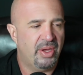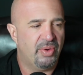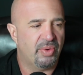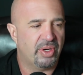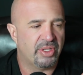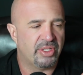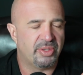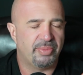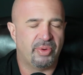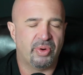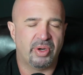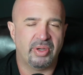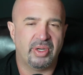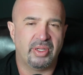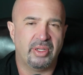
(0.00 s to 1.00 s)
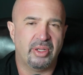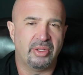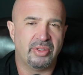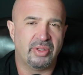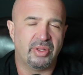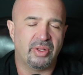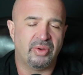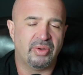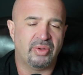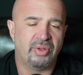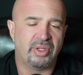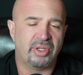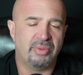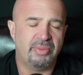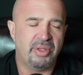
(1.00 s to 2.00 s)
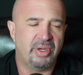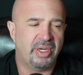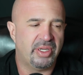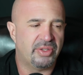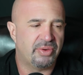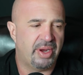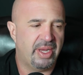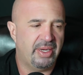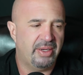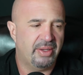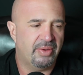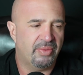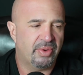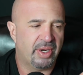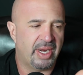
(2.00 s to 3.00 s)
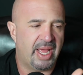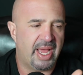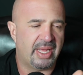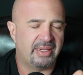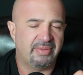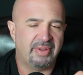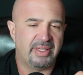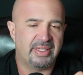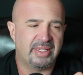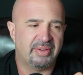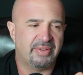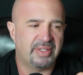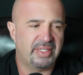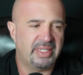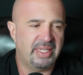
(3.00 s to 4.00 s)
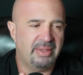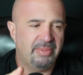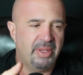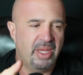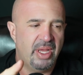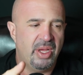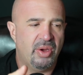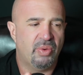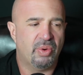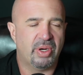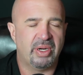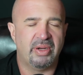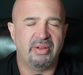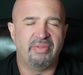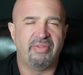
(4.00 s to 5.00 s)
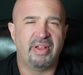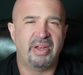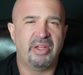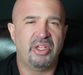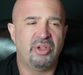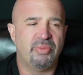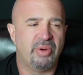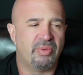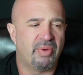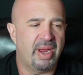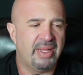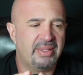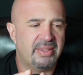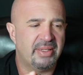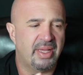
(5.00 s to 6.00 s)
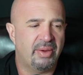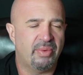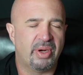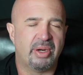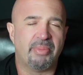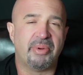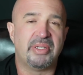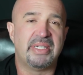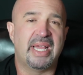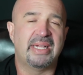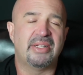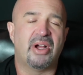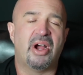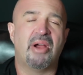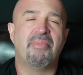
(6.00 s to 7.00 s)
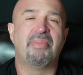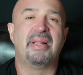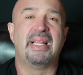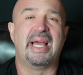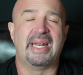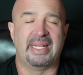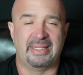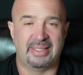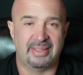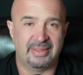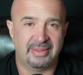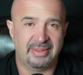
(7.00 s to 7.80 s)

We're going to support co- local and community trade. We're going to activate self esteem. We're going to defend human rights and we're going to protect our planet.